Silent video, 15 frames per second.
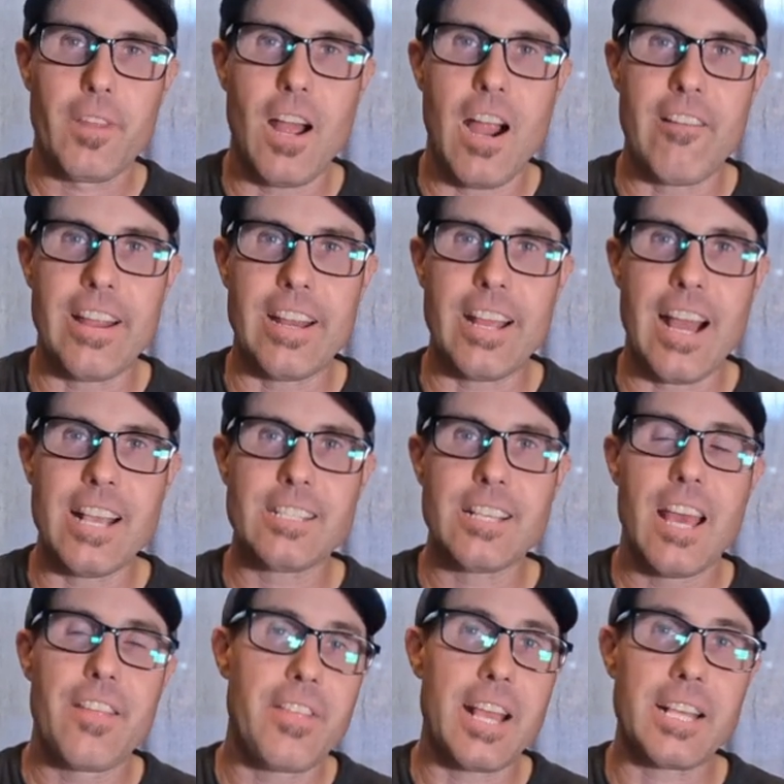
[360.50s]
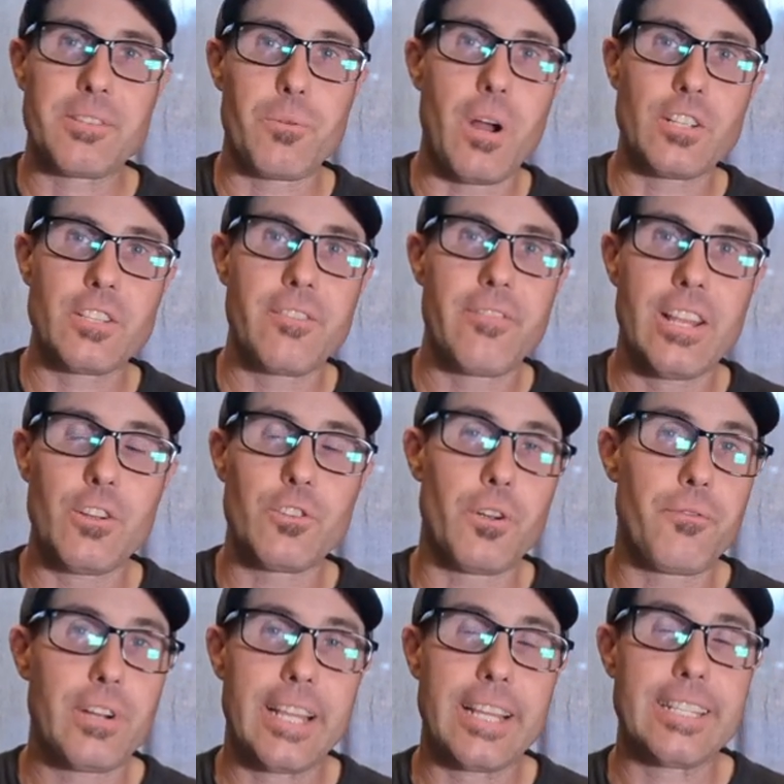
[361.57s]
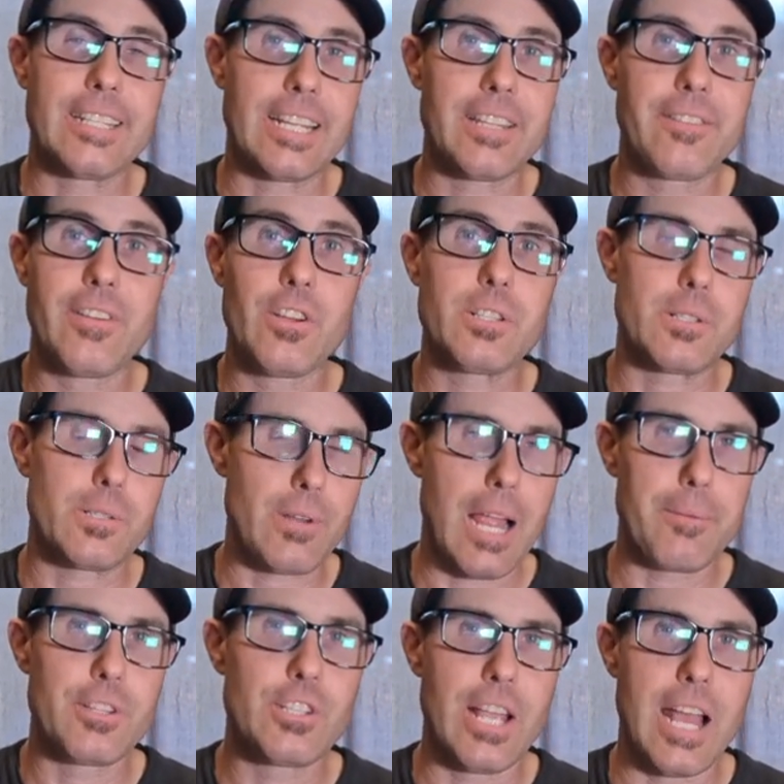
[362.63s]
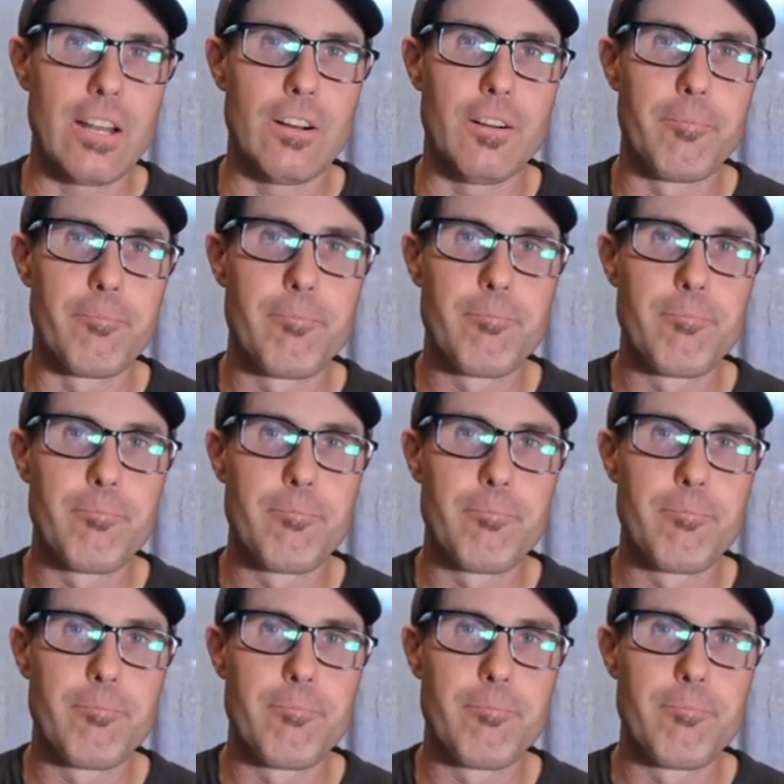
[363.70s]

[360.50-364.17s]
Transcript: Alrighty guys, thanks for watching the video. Don't forget to like the video, subscribe to the channel.